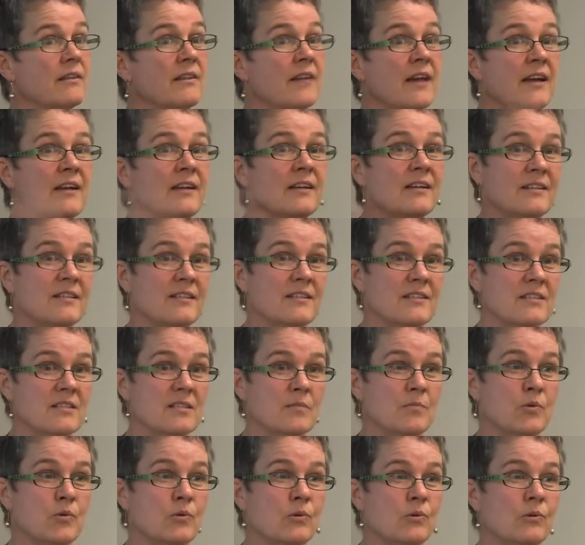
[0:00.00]
They needed
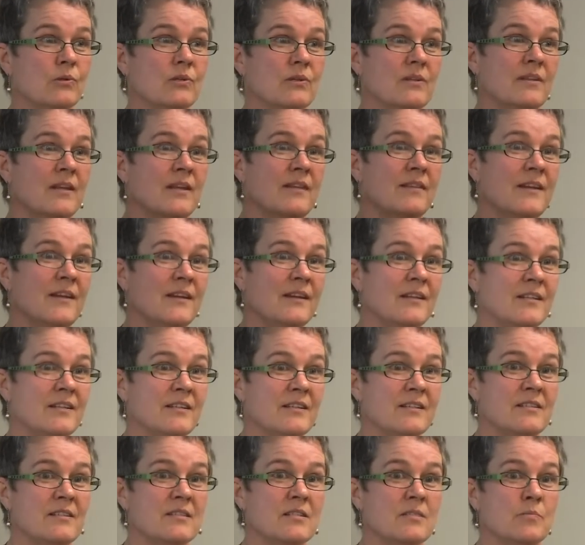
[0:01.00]
support, and then they
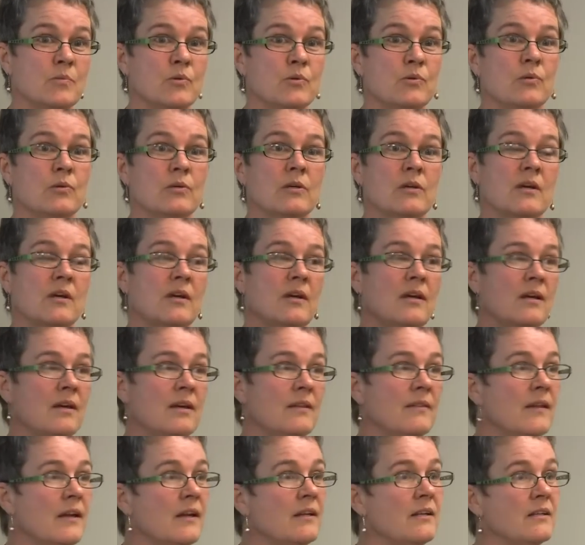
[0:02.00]
needed support,
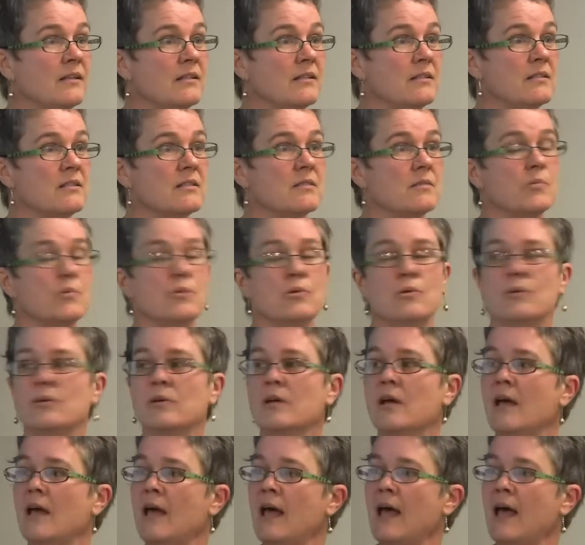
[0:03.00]
and they needed support.